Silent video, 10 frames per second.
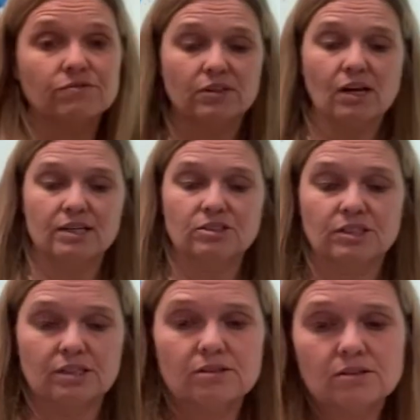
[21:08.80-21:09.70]

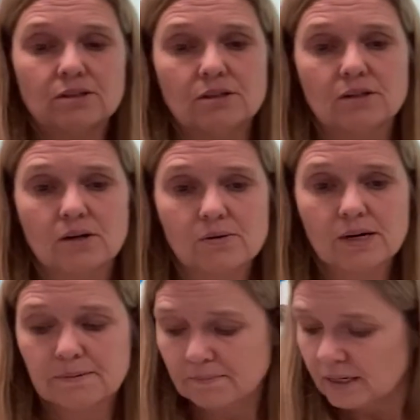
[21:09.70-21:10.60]
velocity. All
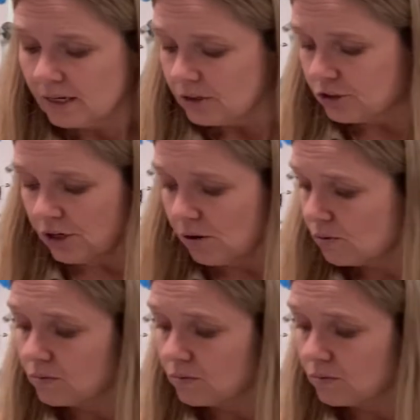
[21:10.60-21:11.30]
right. So